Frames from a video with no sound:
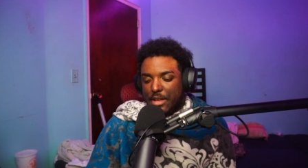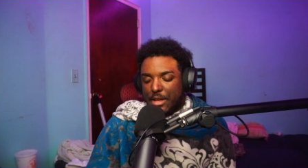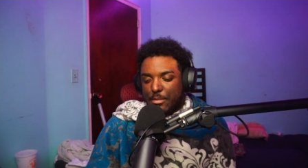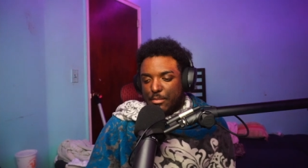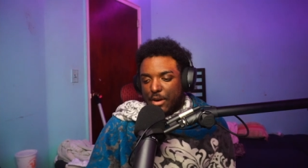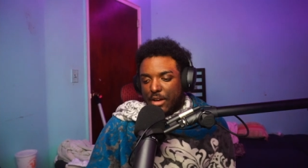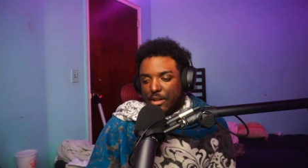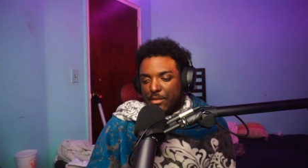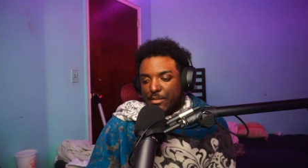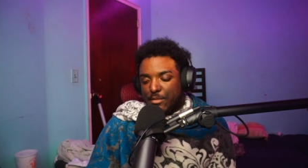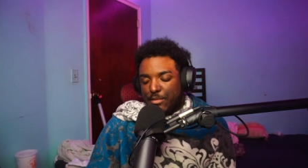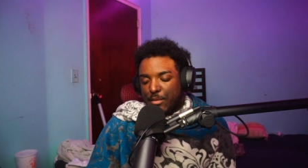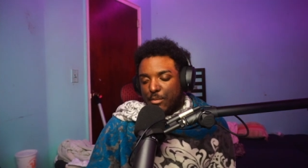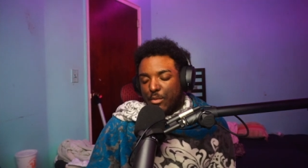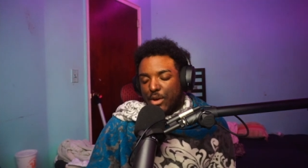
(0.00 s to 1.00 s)
But
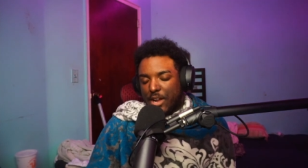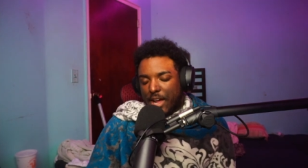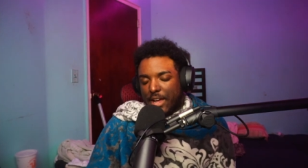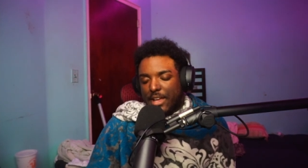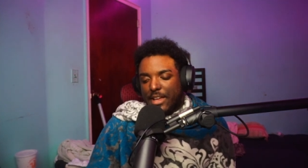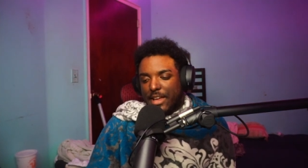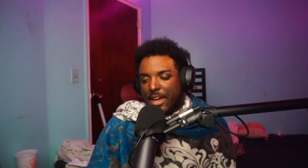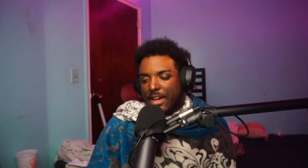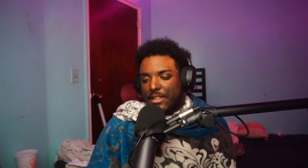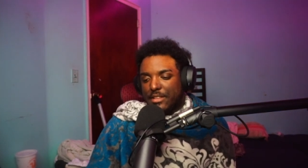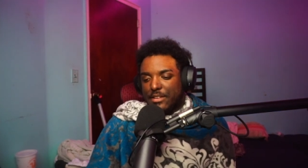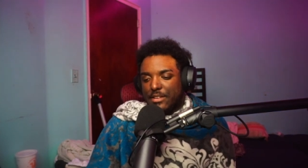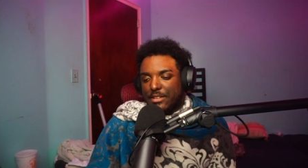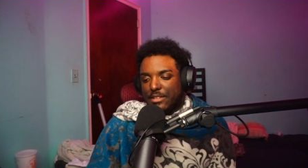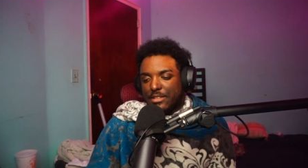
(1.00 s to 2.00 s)
from what I can
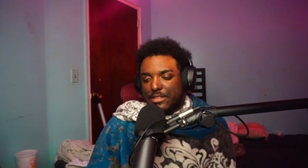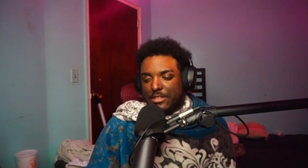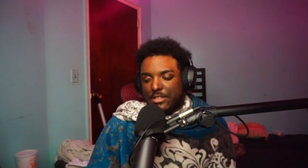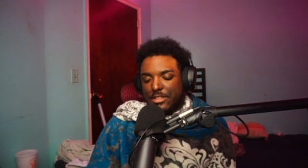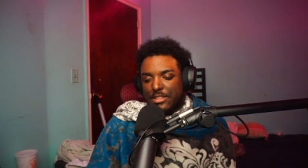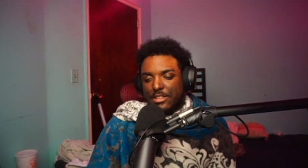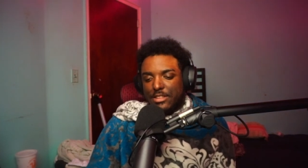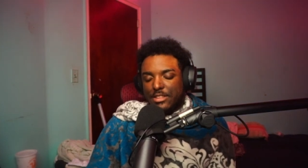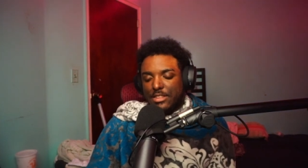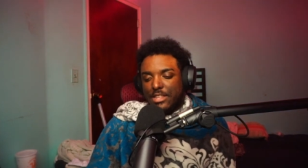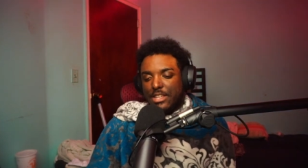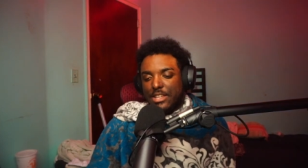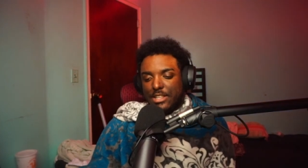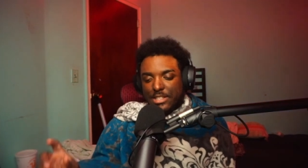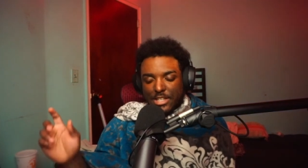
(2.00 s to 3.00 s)
gather,
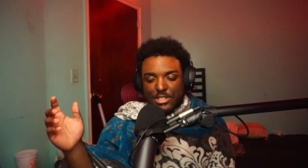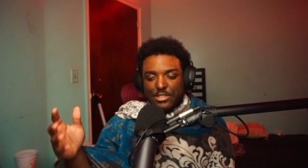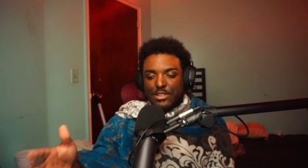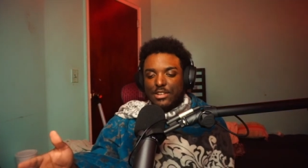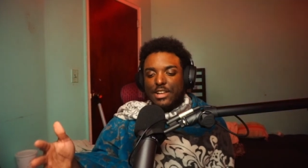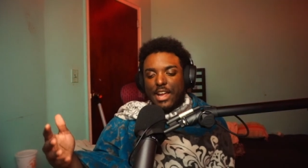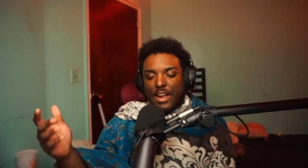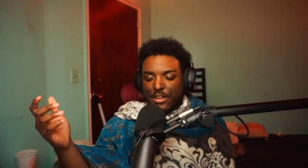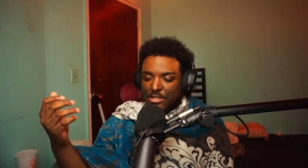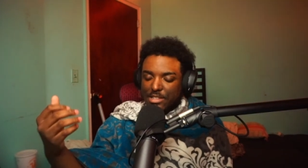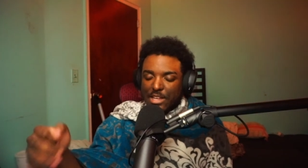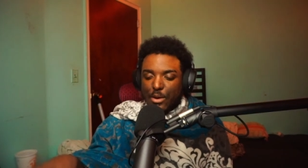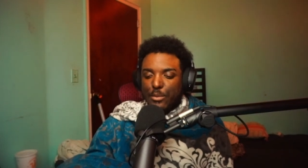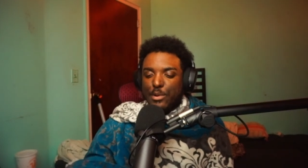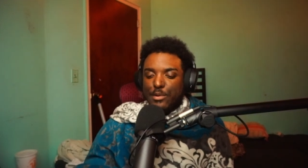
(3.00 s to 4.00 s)
the titular character
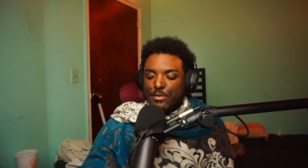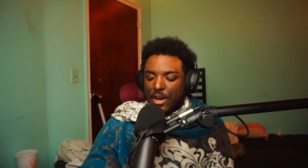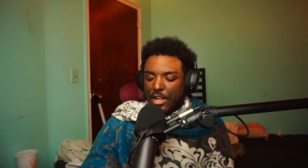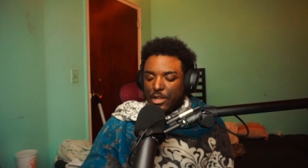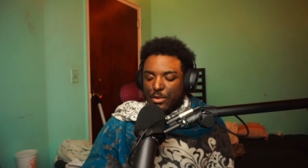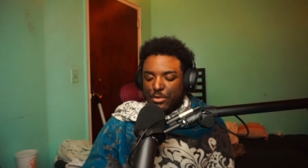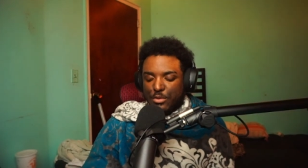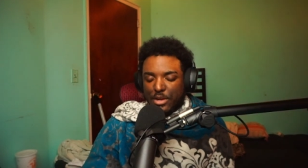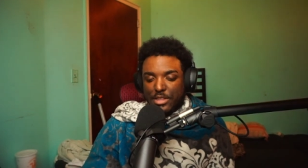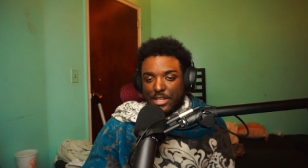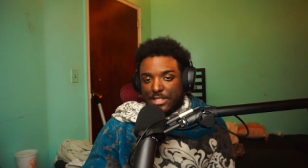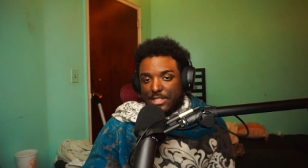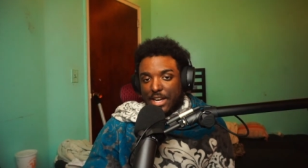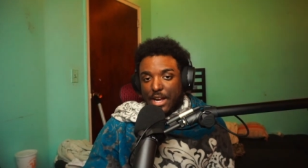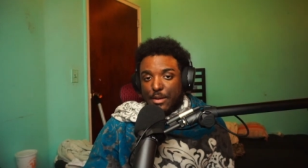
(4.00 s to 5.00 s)
that we were following throughout the
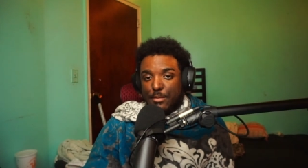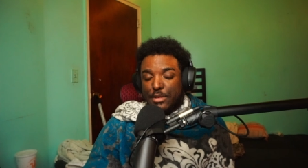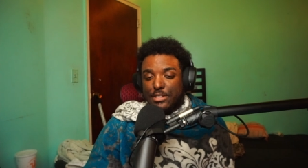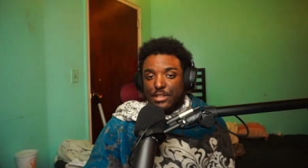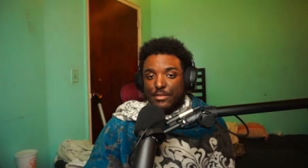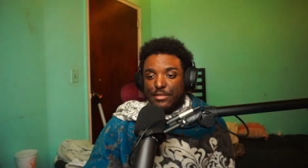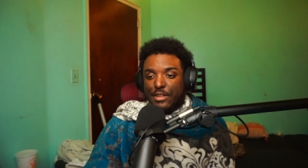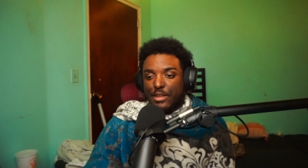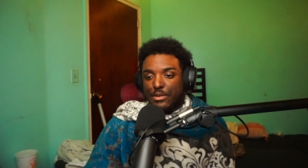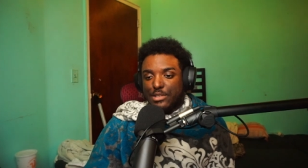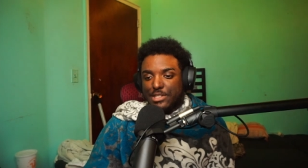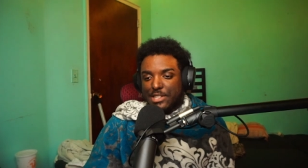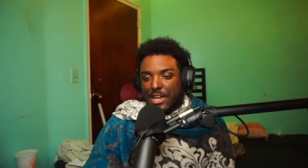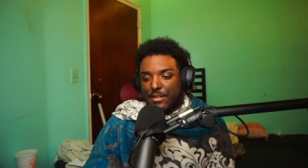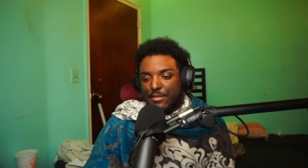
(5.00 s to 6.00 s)
entire music video
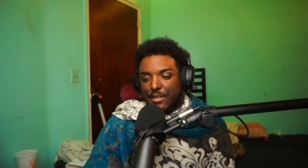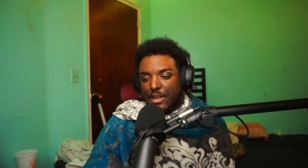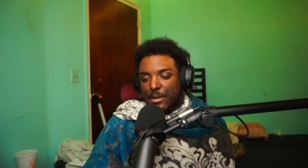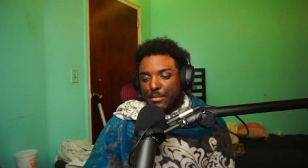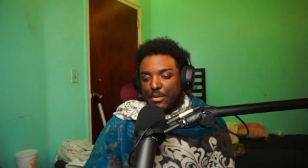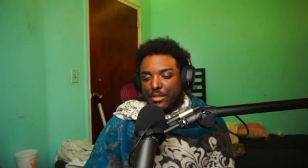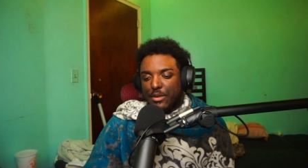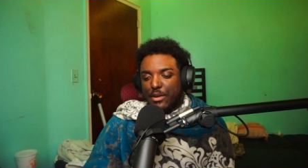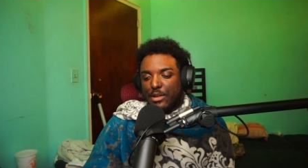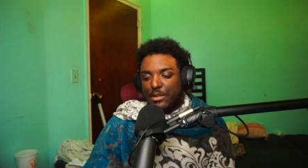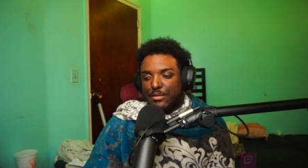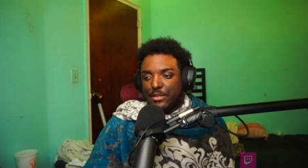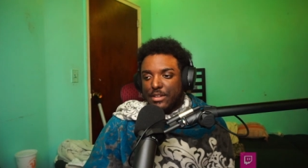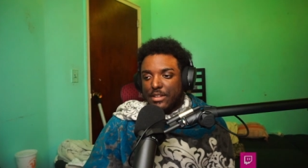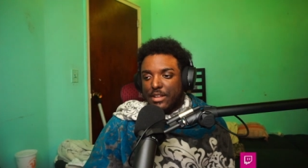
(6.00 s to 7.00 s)
just got fed up with all of
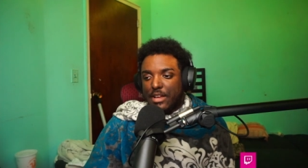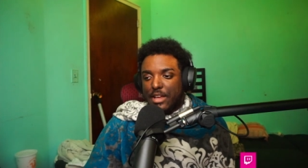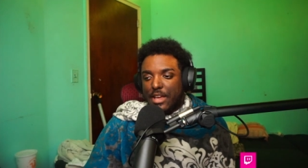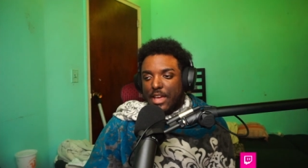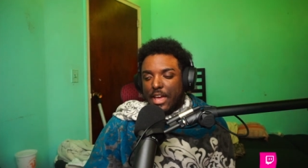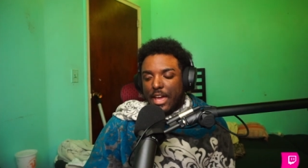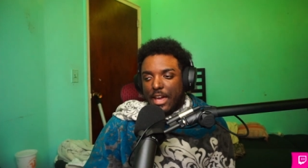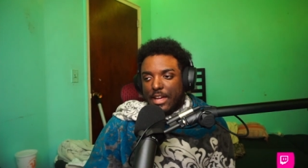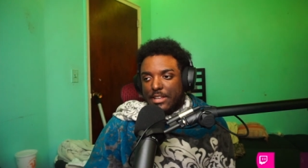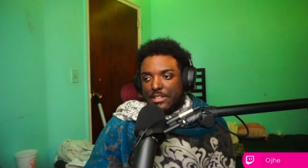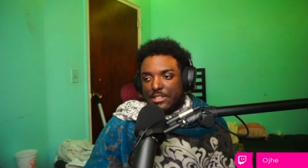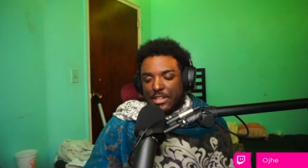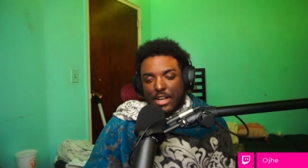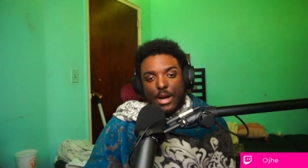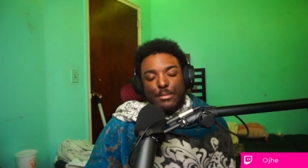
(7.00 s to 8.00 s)
it and
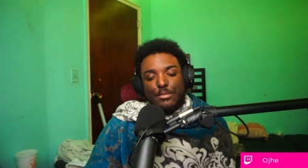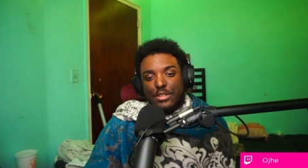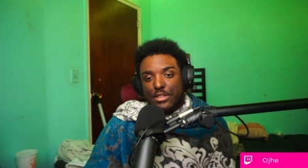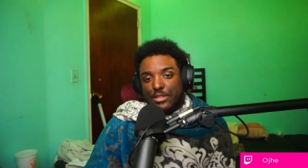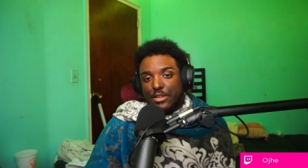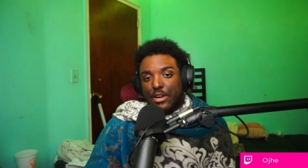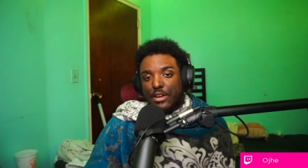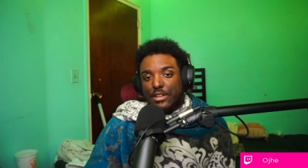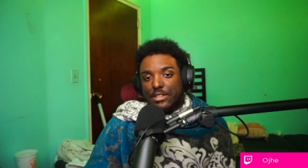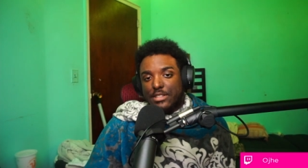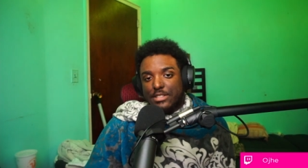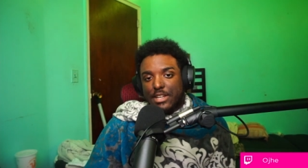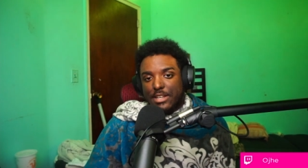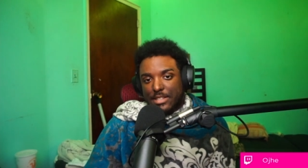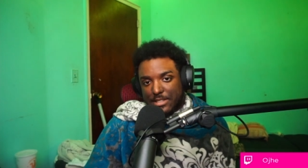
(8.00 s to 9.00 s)
succumbed to the darkness
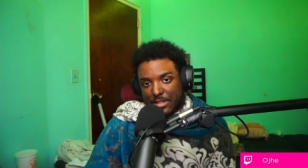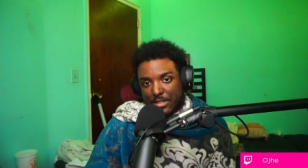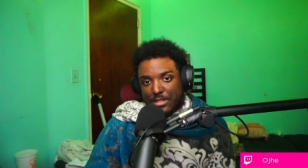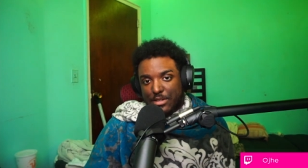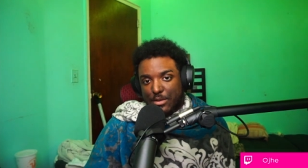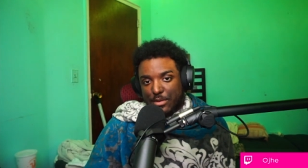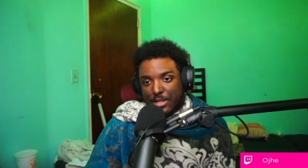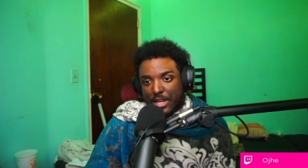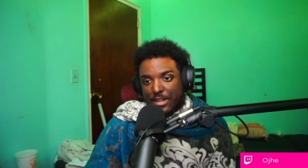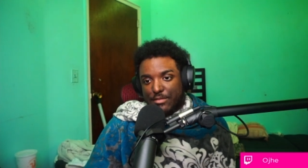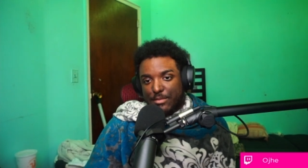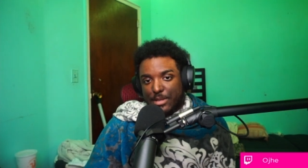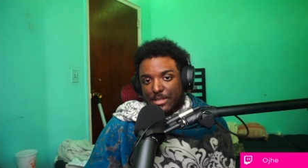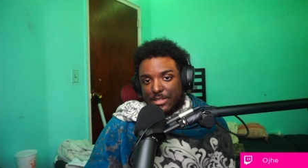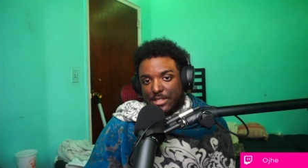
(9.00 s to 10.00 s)
and took their own life,
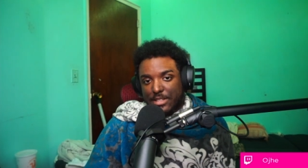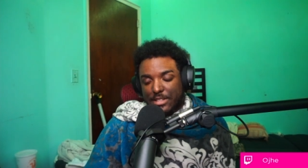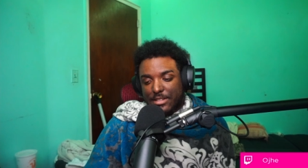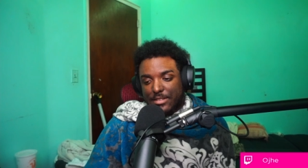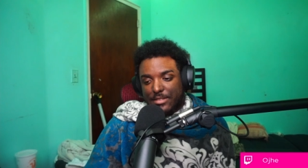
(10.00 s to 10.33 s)
basically.